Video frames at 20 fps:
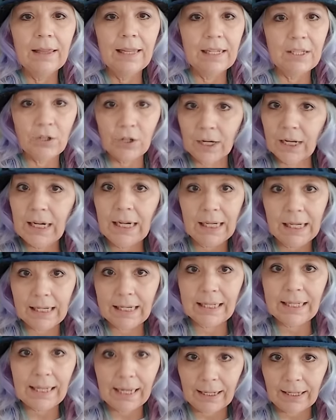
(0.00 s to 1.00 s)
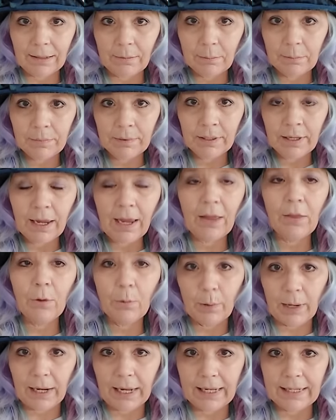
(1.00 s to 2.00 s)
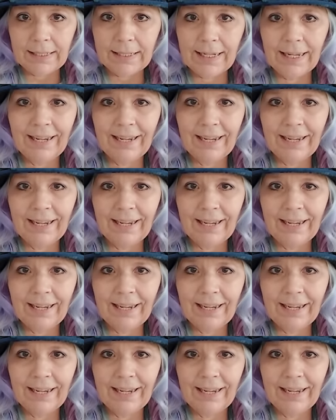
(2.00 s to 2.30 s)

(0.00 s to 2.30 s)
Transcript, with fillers: that you're going to need to sell them. Otherwise,